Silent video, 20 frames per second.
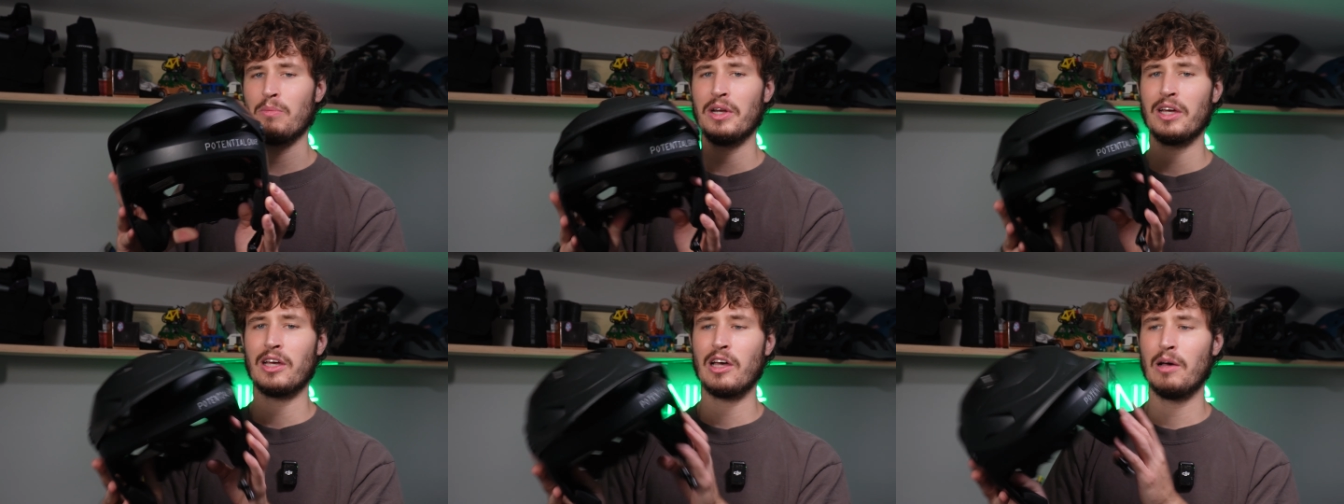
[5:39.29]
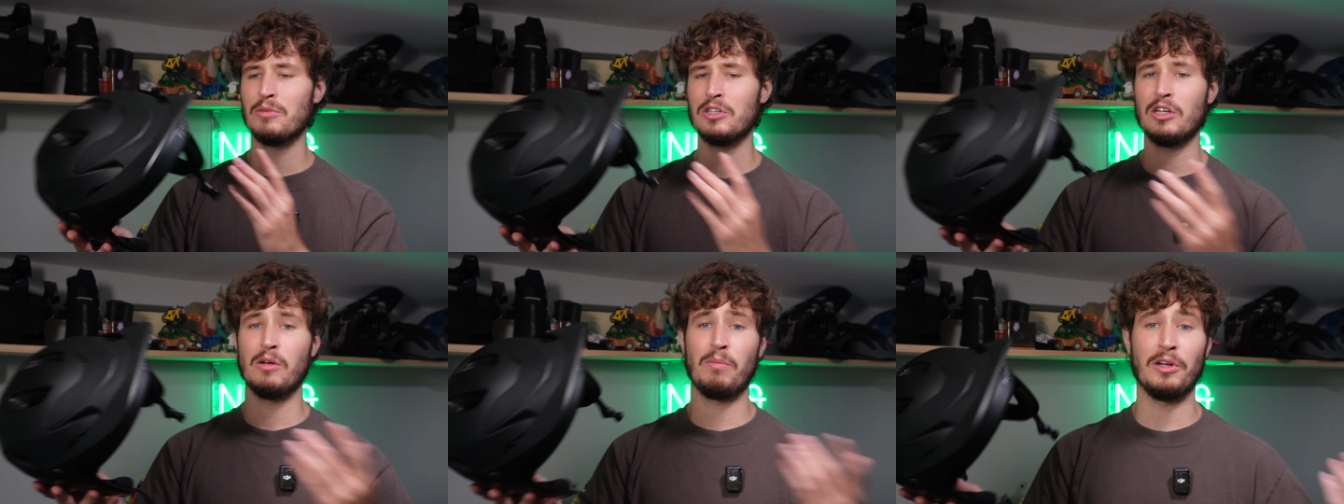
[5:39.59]
But it
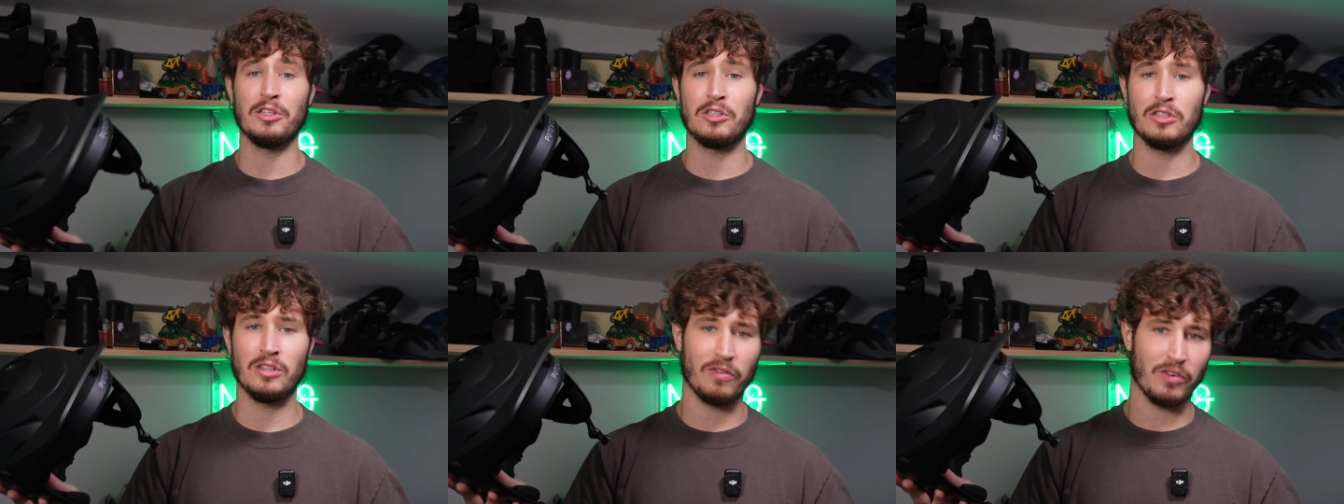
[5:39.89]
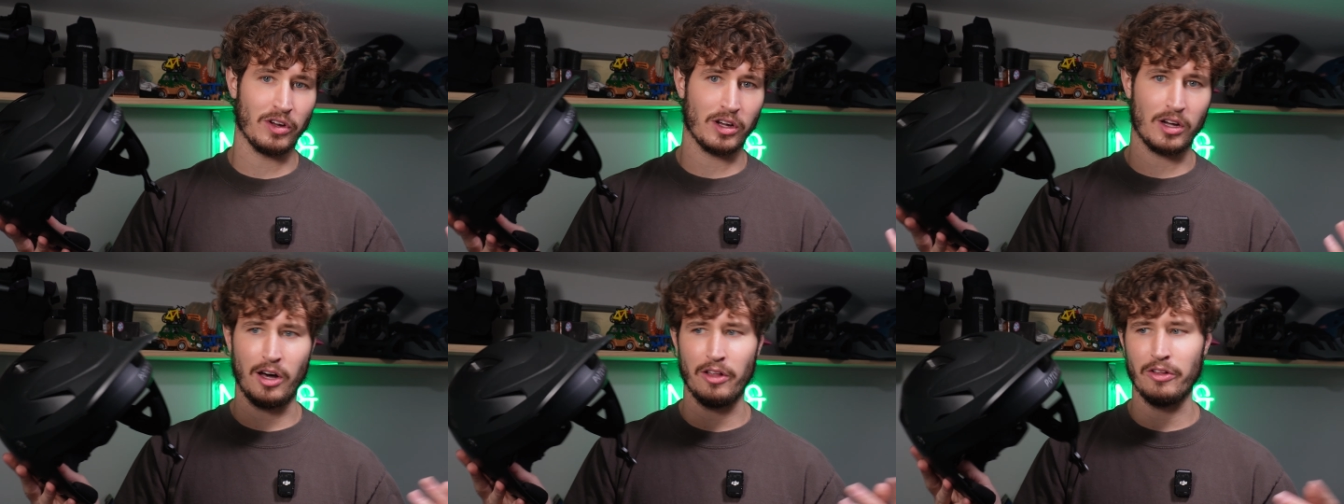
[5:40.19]
comes in a bunch of
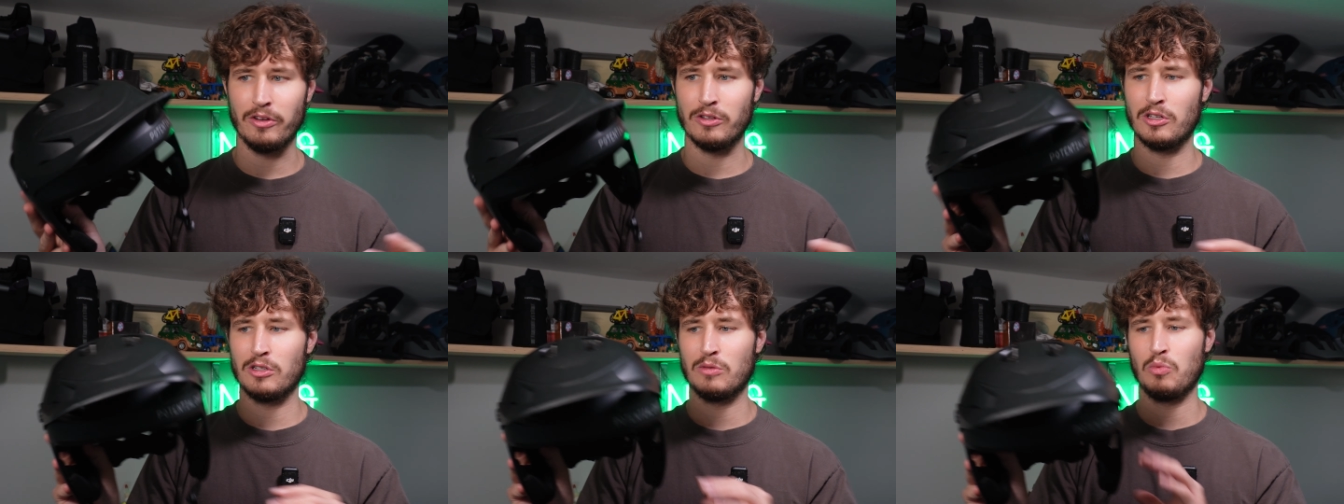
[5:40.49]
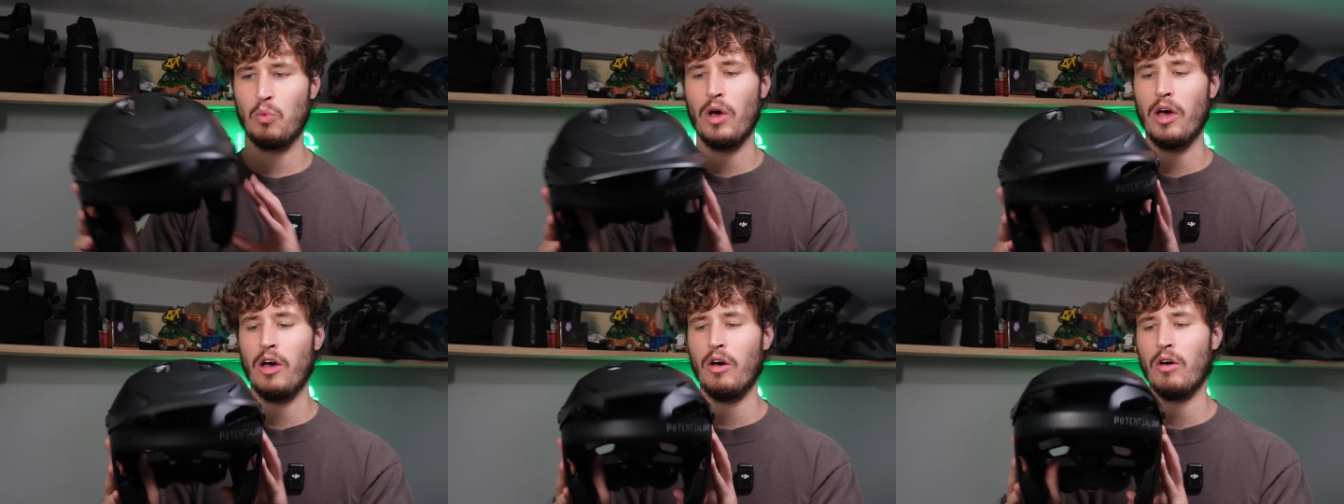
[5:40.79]
different colors
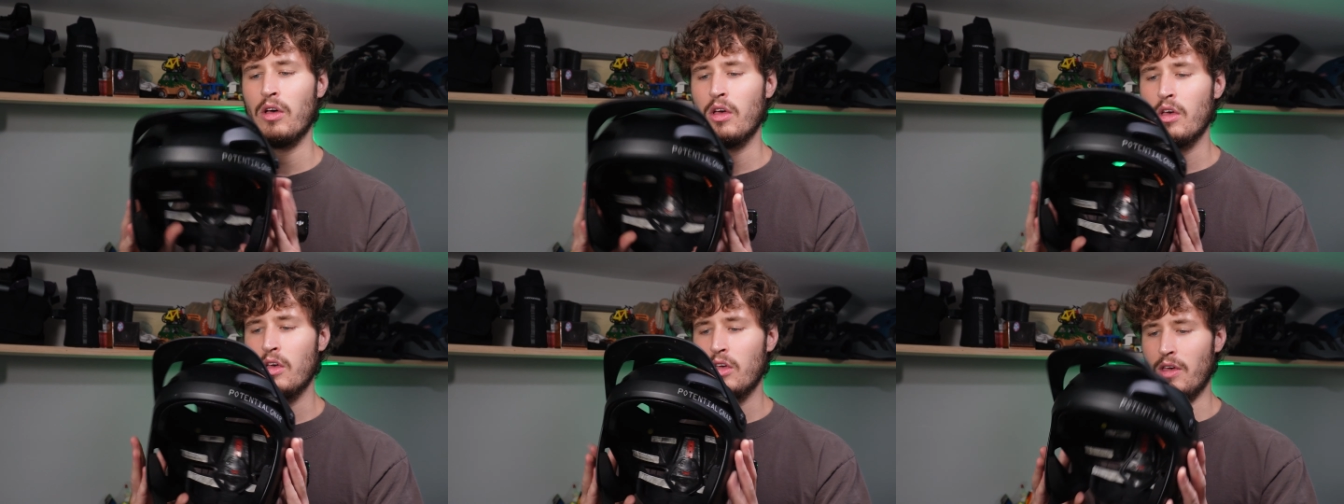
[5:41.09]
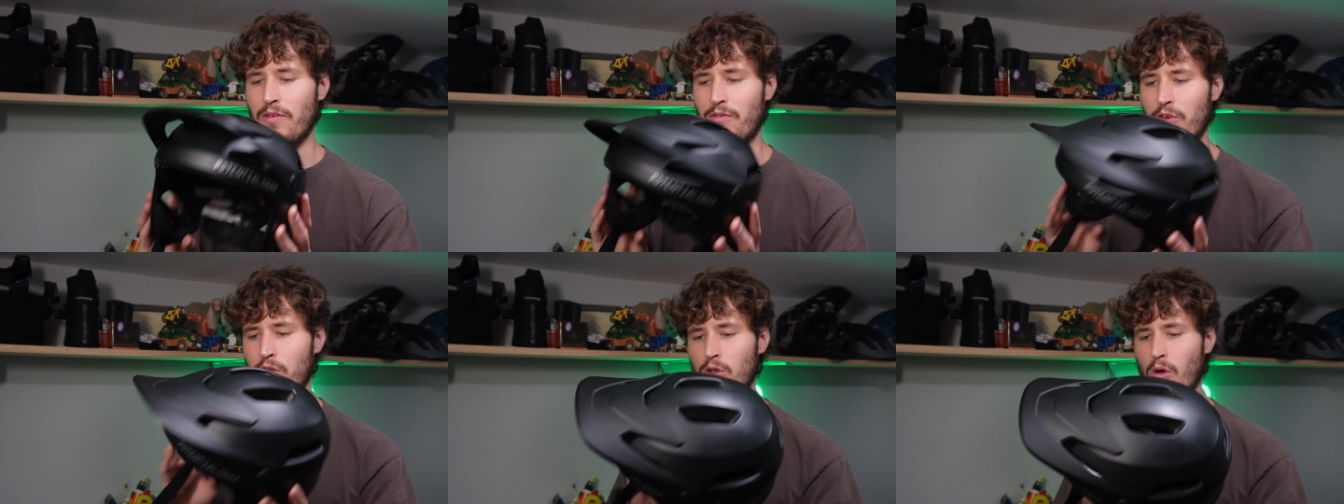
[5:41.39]
as well
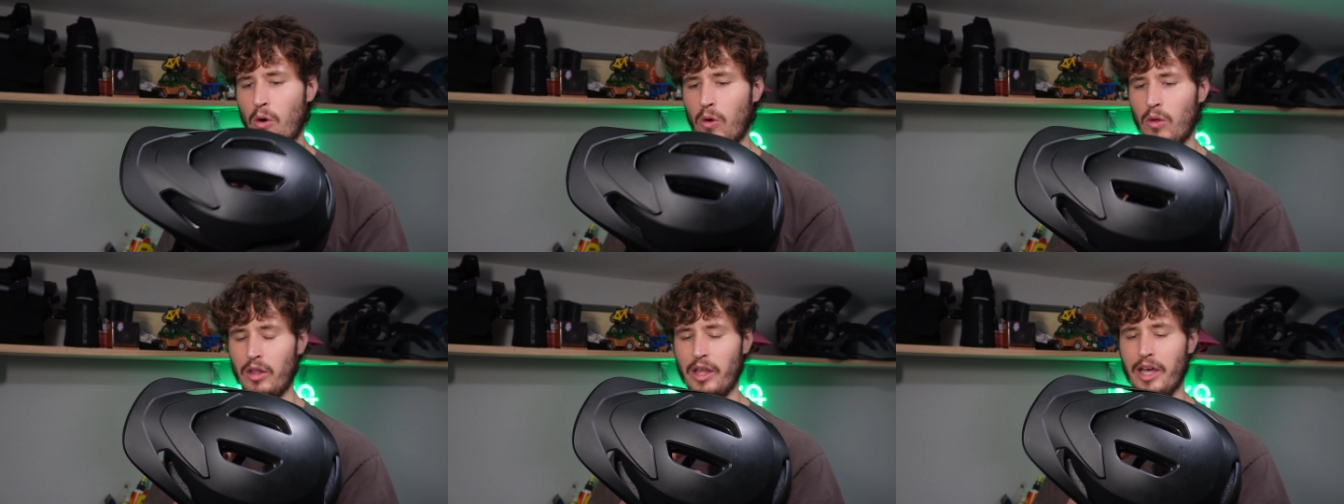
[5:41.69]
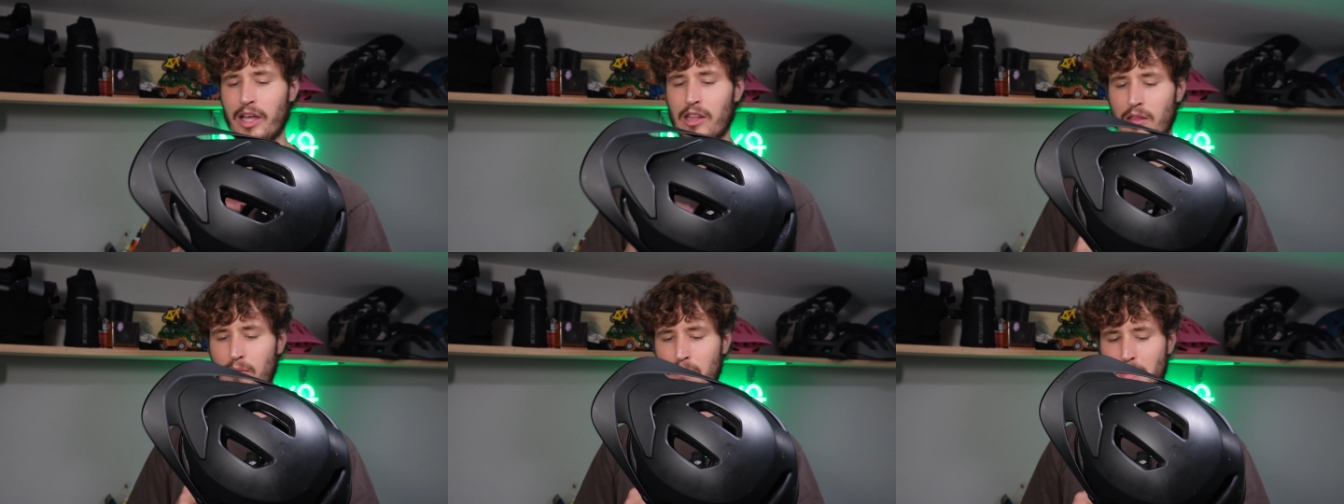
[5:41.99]
if you don't
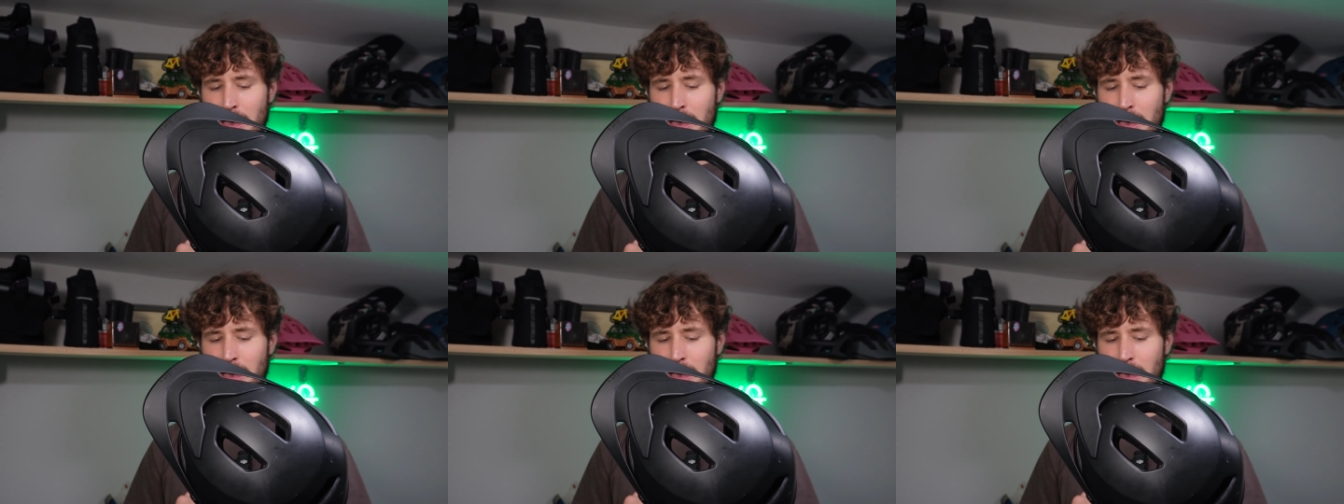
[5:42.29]
like the